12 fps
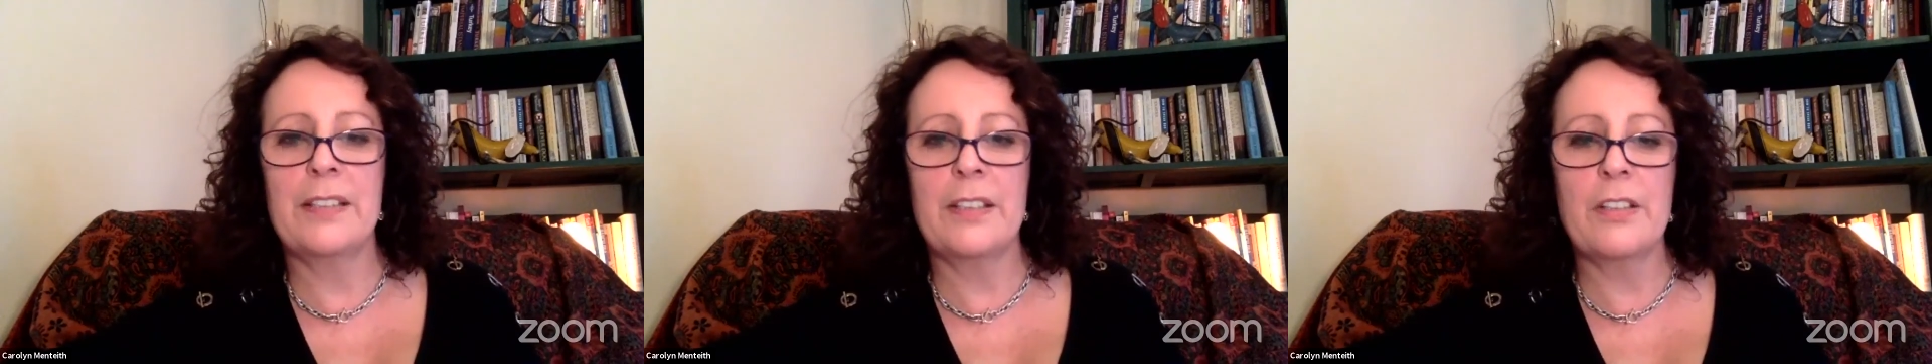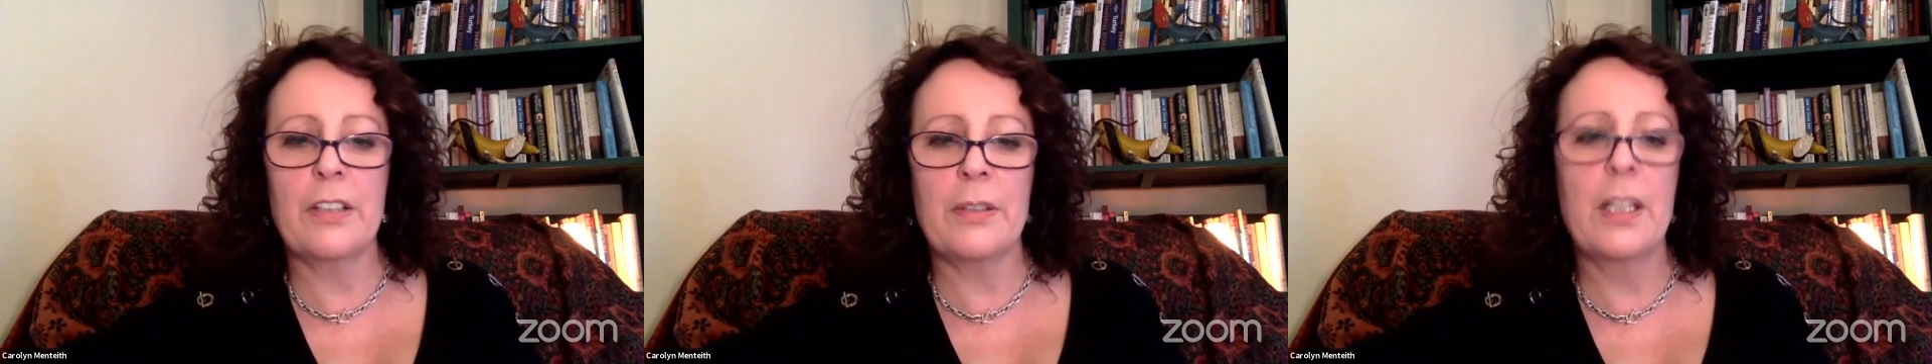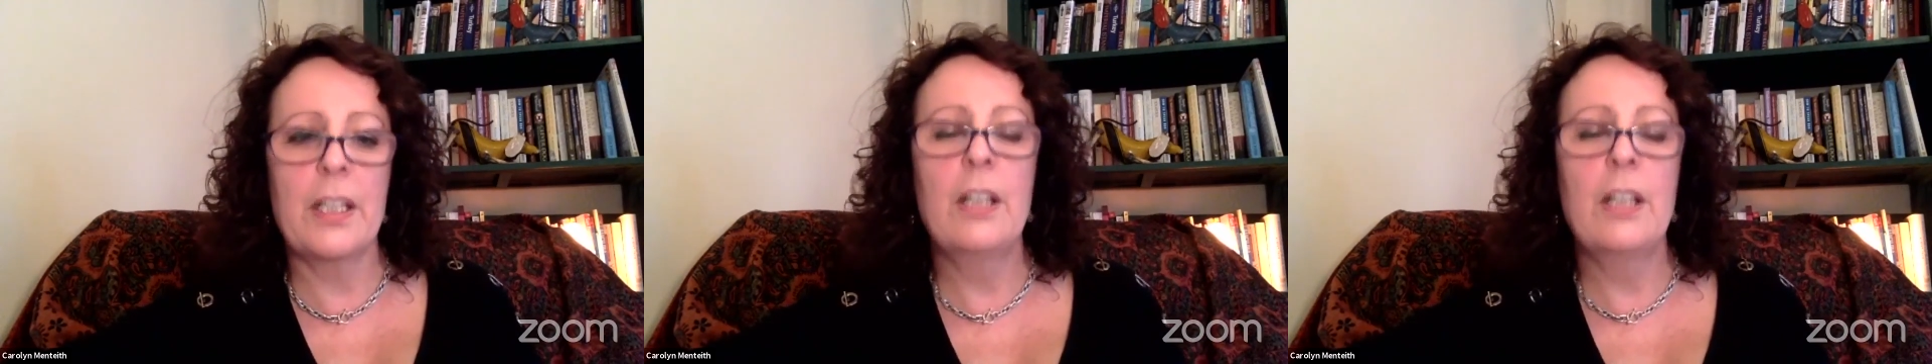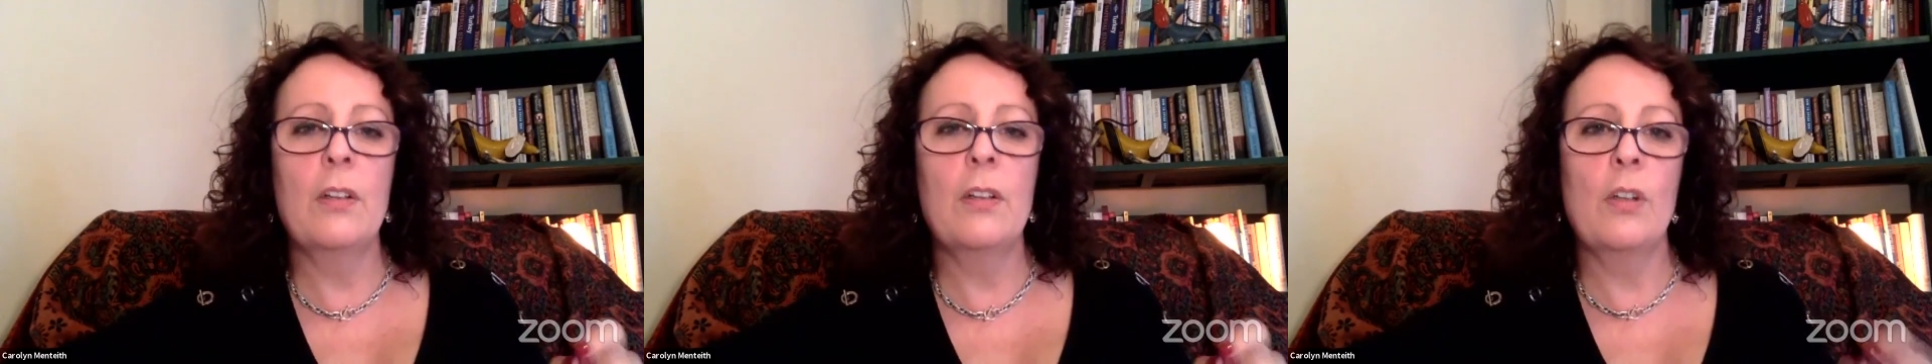issues
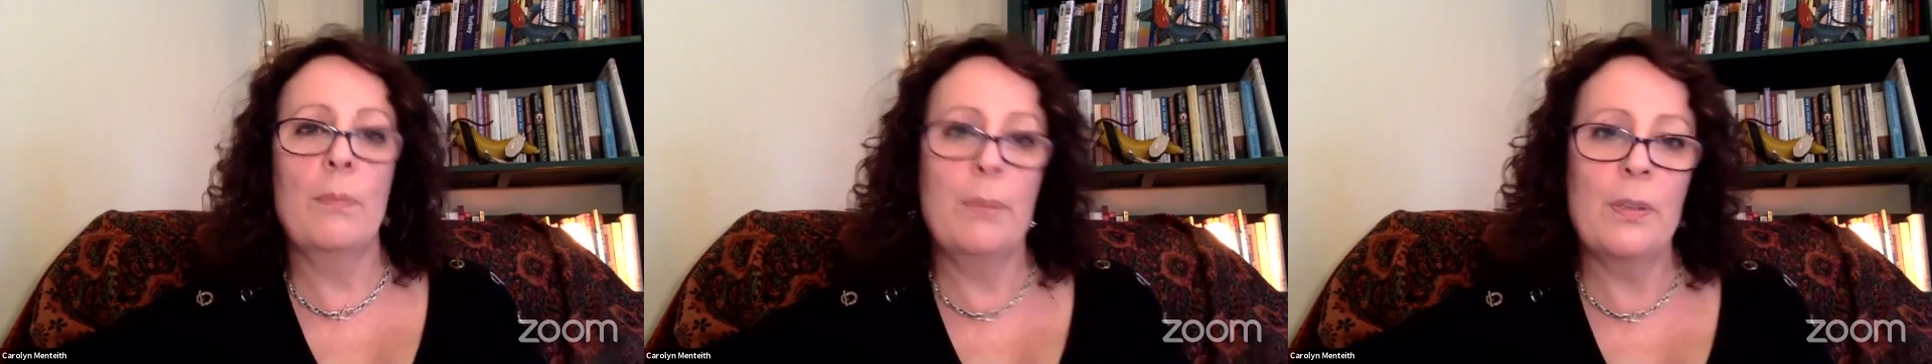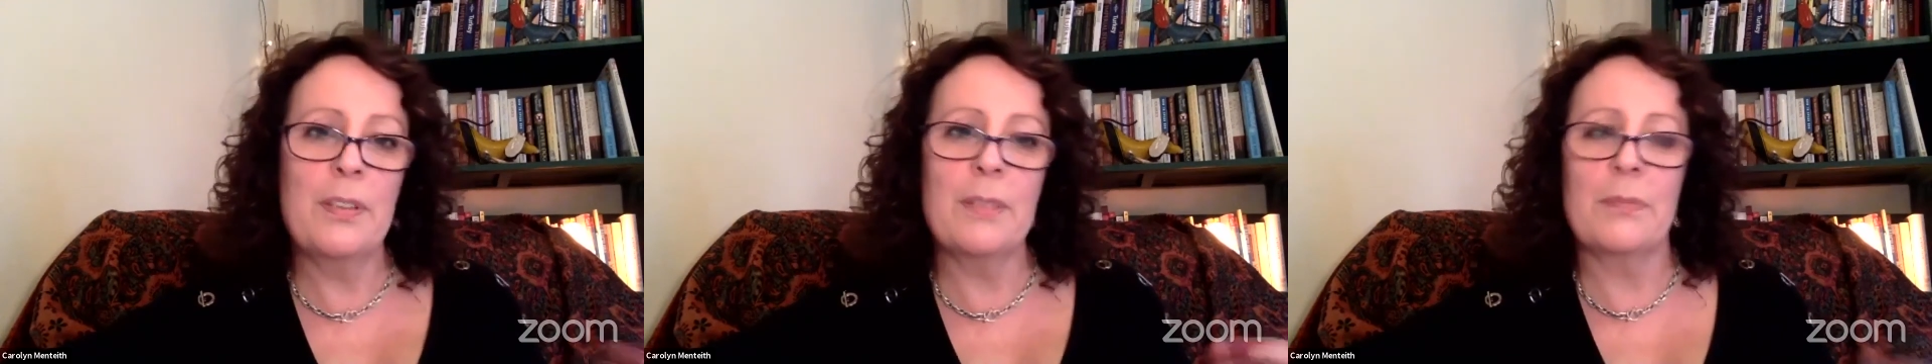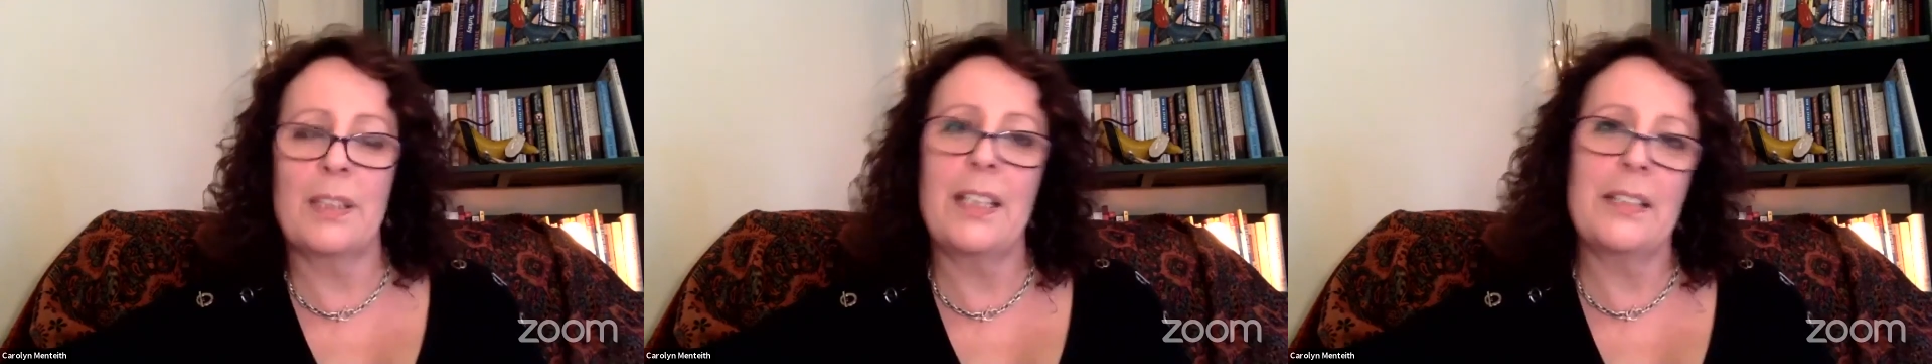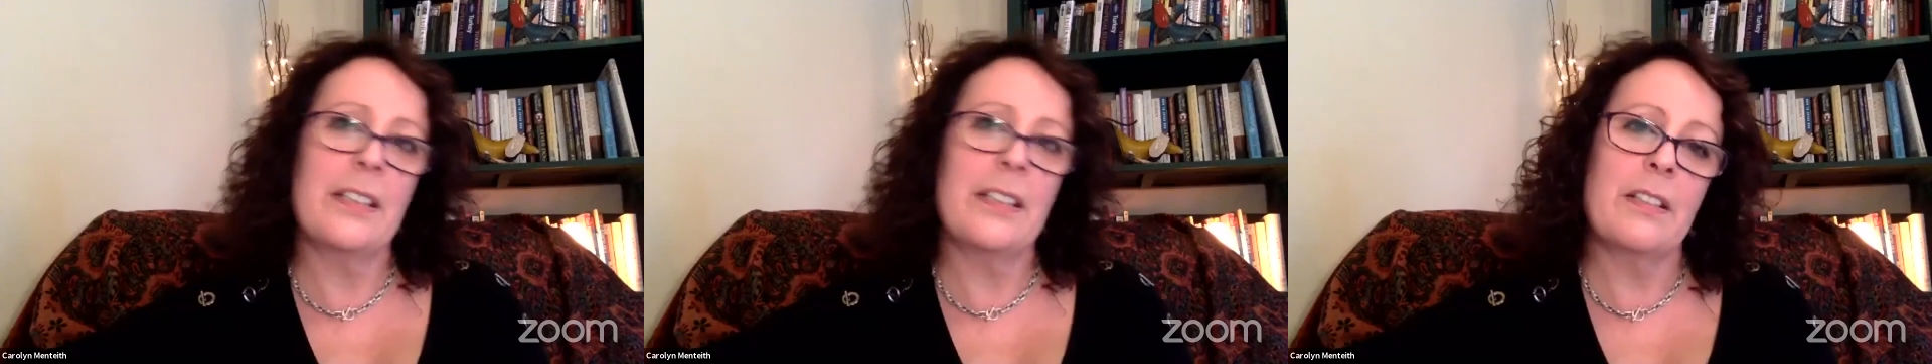or boredom
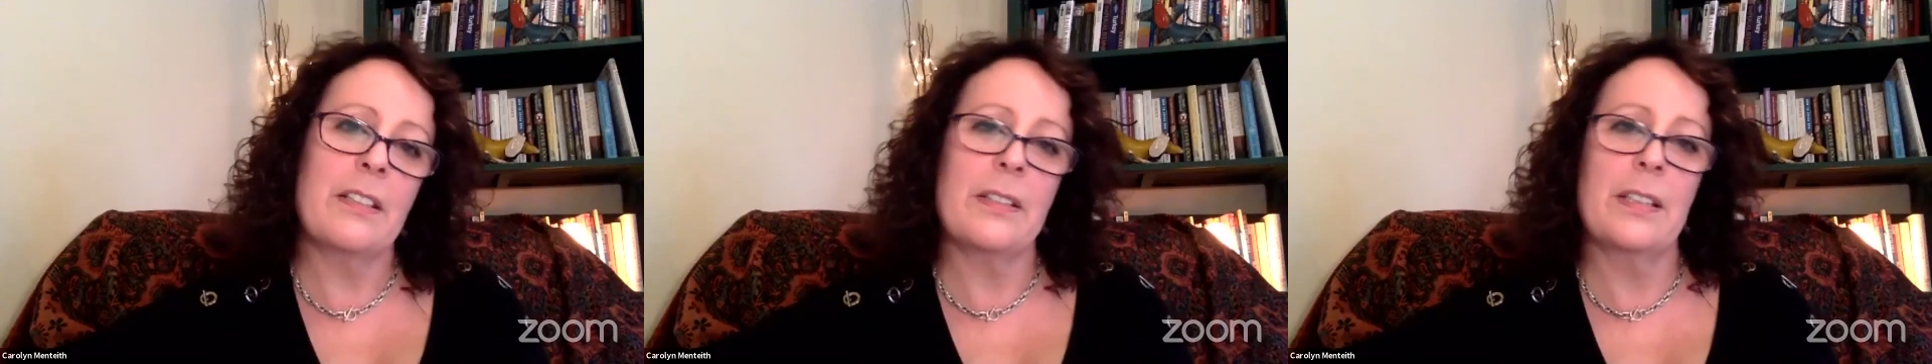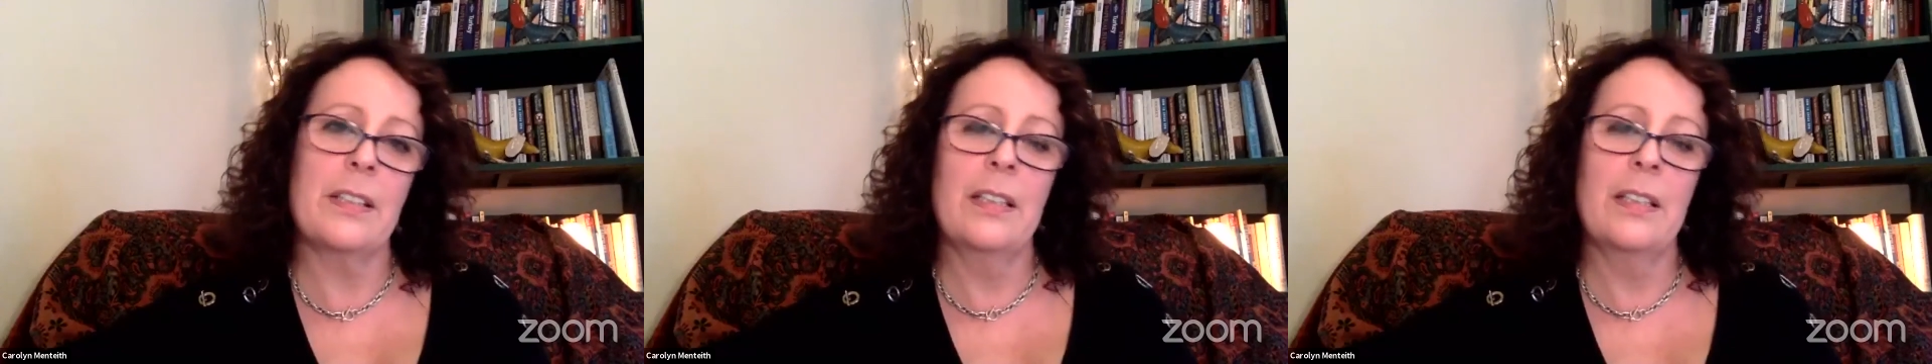related issues